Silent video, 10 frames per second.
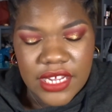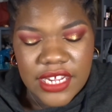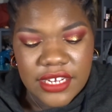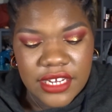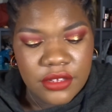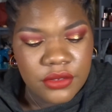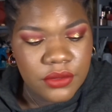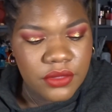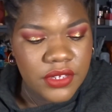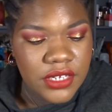and I
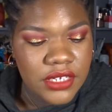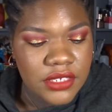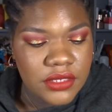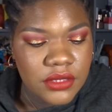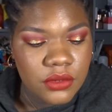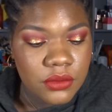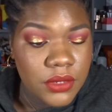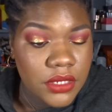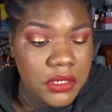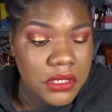don't think it's
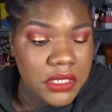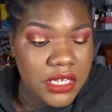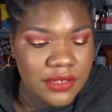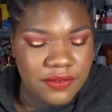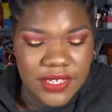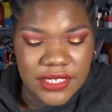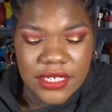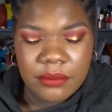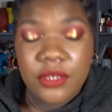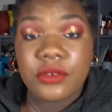going that fast.
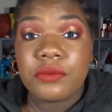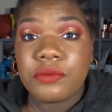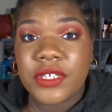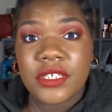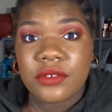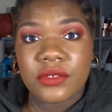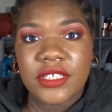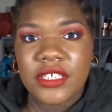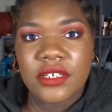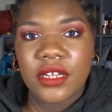I mean, you really don't
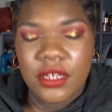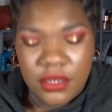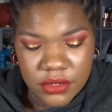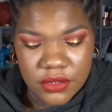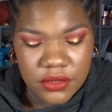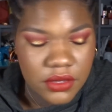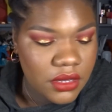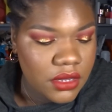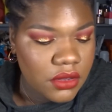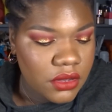need a lot
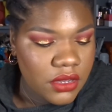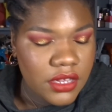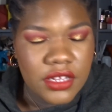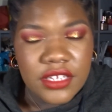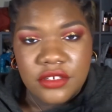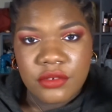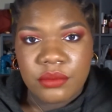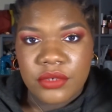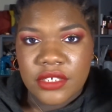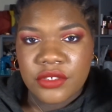in your
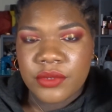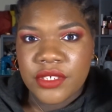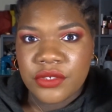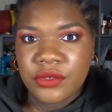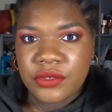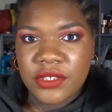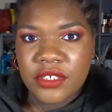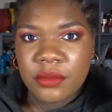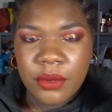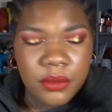brows when you're using
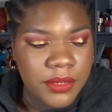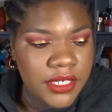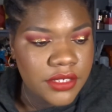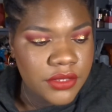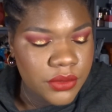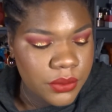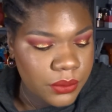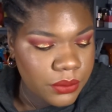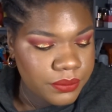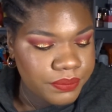a pomade, so